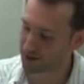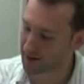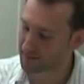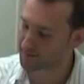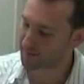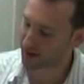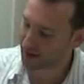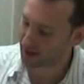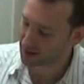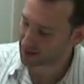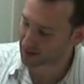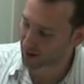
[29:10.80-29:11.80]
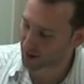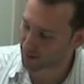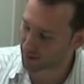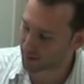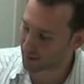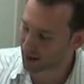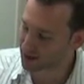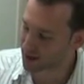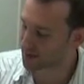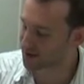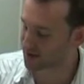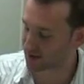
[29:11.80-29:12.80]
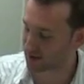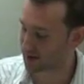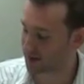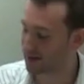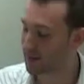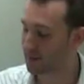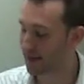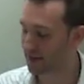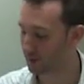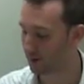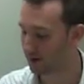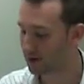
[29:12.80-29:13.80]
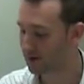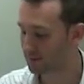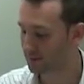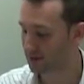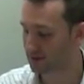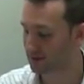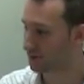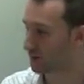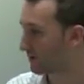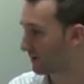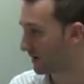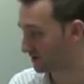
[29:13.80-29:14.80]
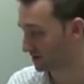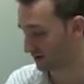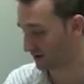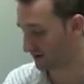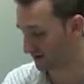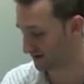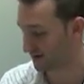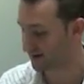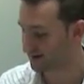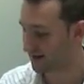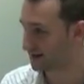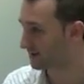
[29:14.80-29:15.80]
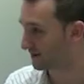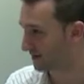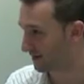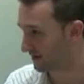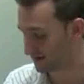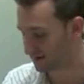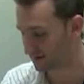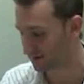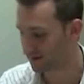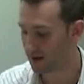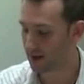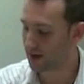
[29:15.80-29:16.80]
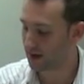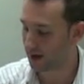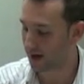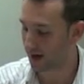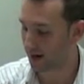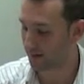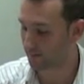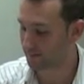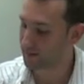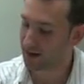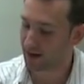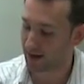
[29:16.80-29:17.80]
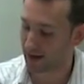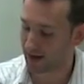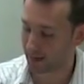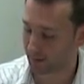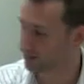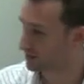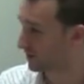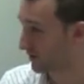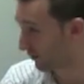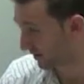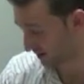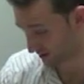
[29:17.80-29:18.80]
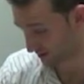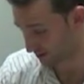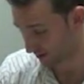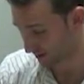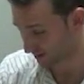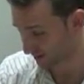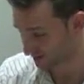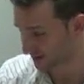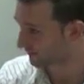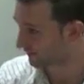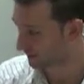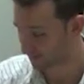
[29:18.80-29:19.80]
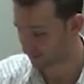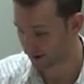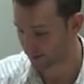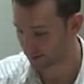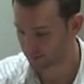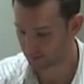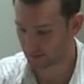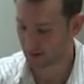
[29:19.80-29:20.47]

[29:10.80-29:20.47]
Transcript: Okay. So my job is to keep it at 20 because we want to make sure it stays within this. And I'm going to show you what your program looks like for your family.